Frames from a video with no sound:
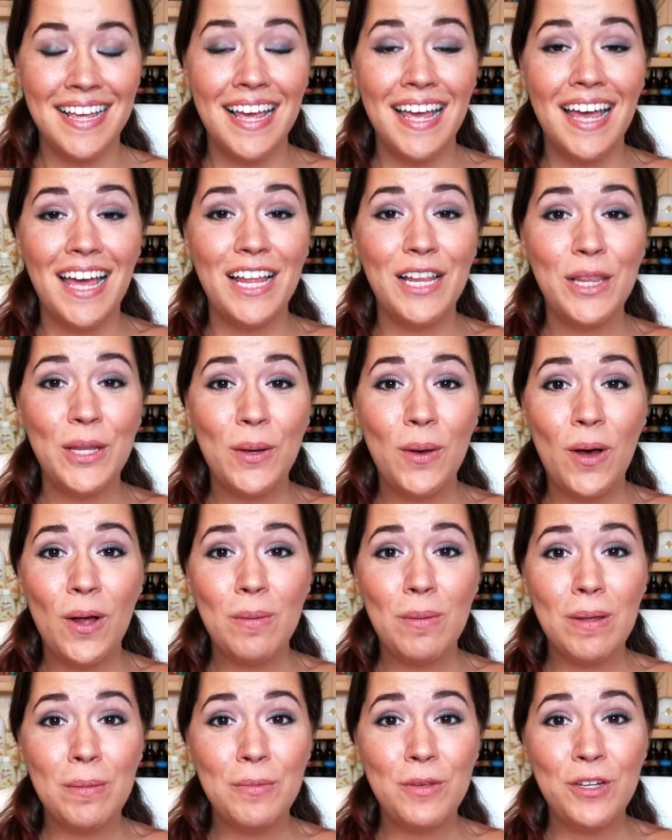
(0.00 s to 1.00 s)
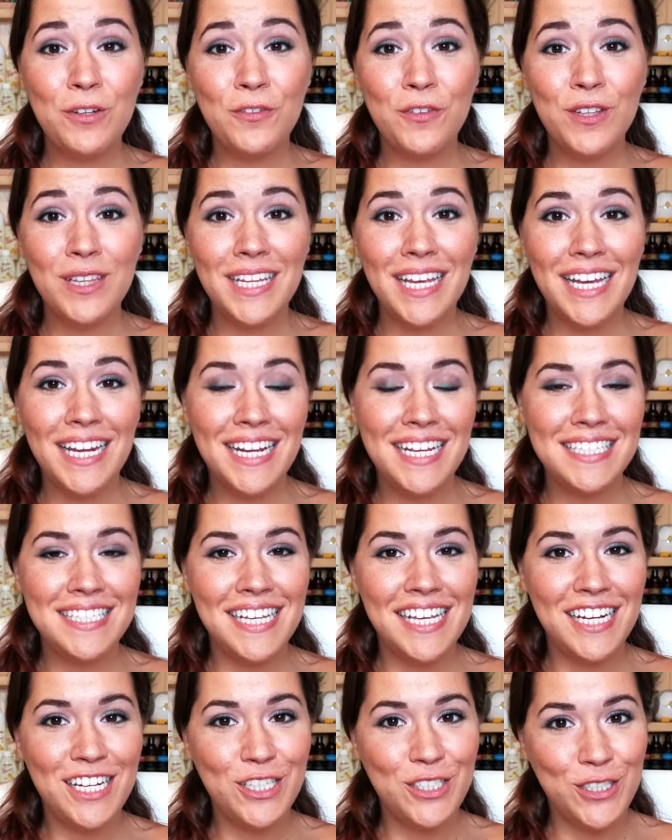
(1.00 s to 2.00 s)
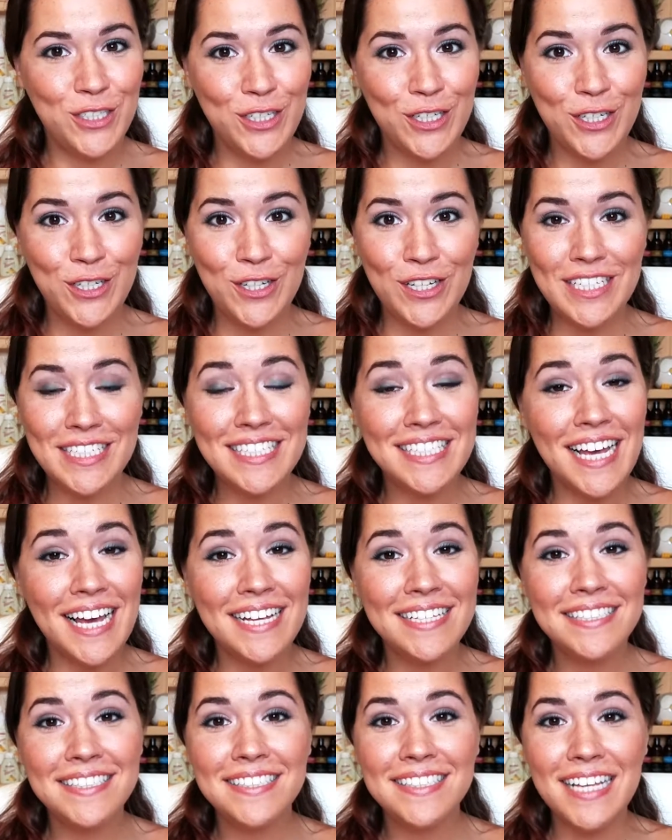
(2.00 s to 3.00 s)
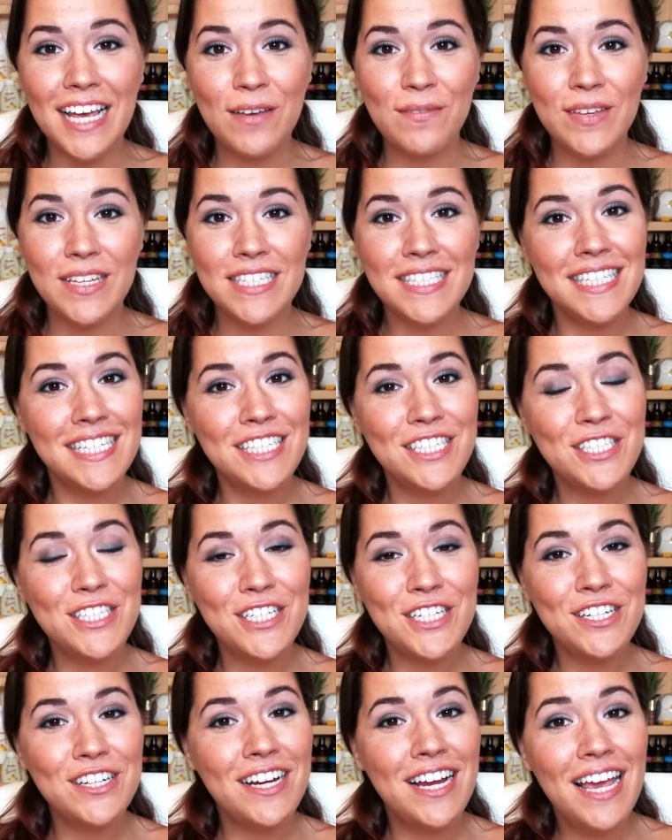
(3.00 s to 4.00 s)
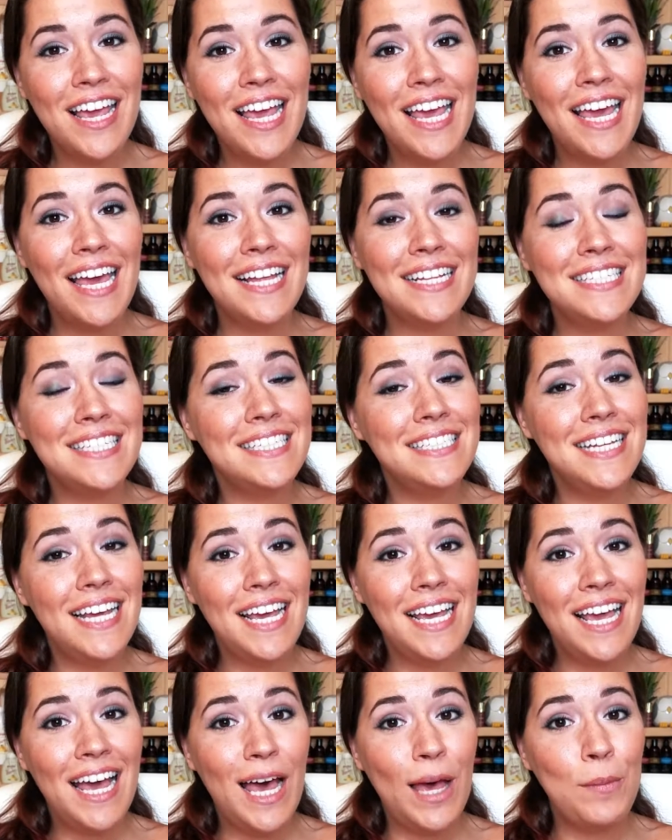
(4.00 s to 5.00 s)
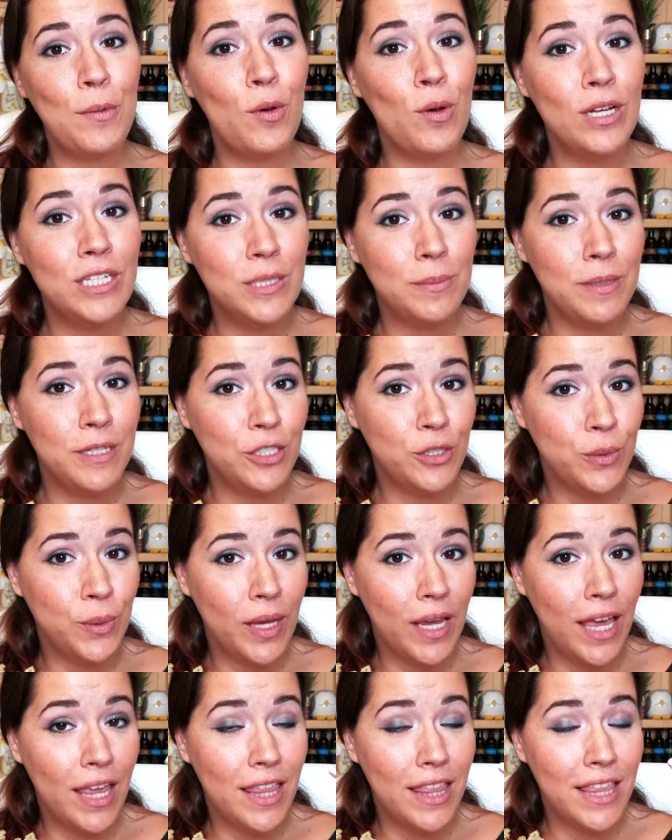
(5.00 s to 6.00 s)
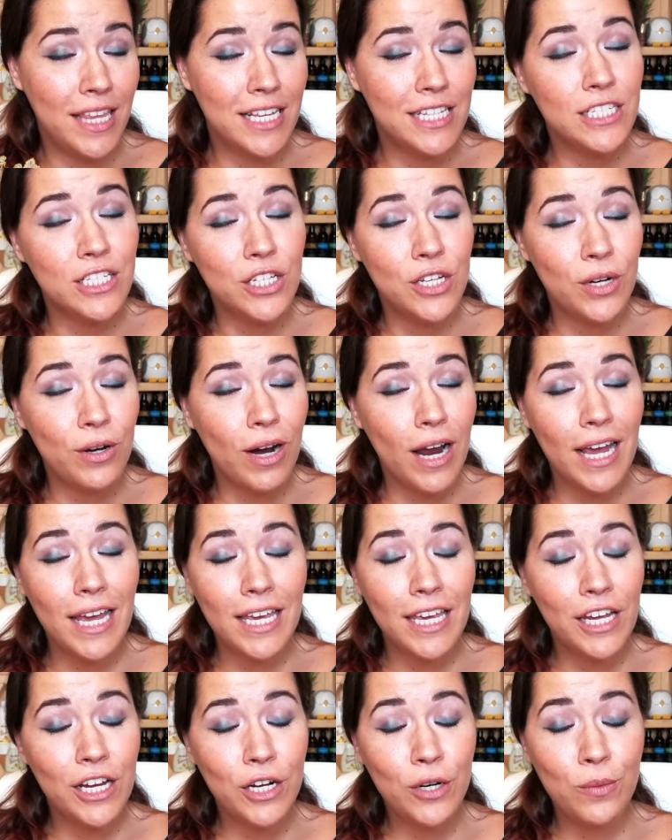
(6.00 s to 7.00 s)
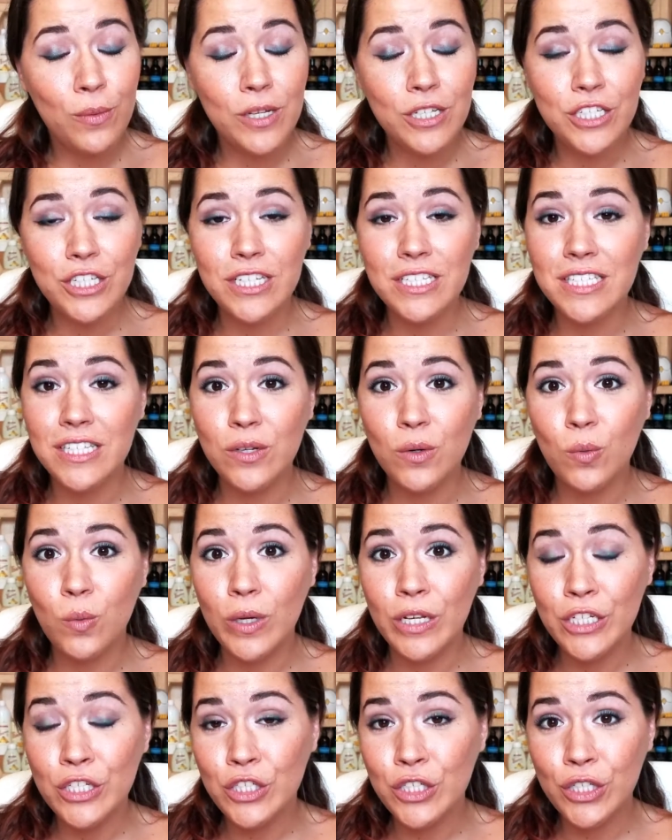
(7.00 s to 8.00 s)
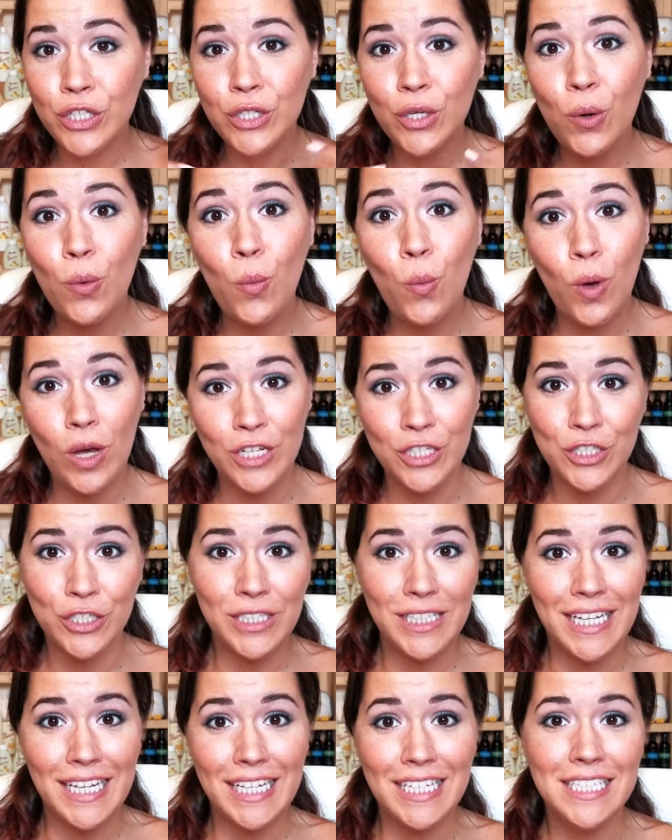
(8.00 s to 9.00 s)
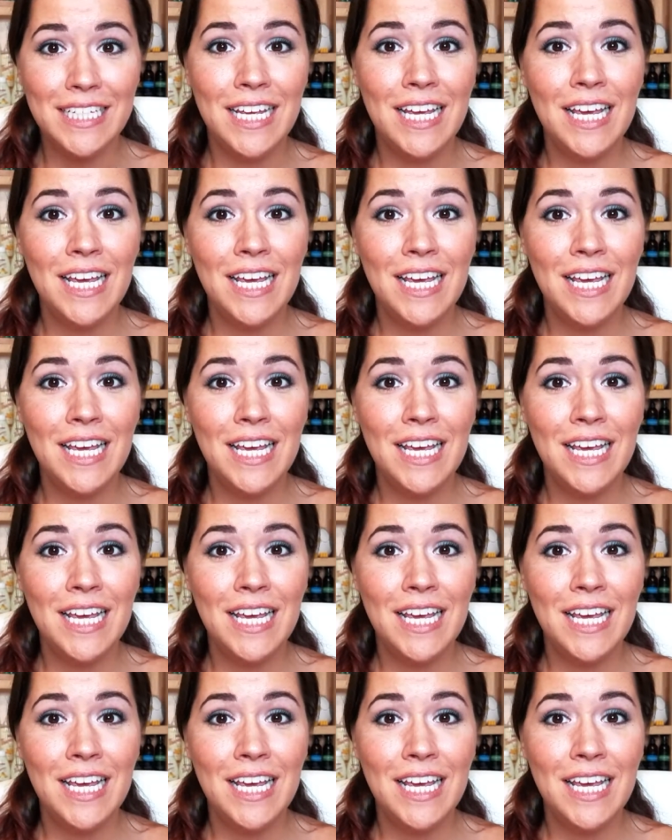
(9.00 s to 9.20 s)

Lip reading: Hello all my beautiful ladies, it is your girl Sassy Savvy Sister, and today I'm going to be doing this look right here, which is the Winter Wonderland.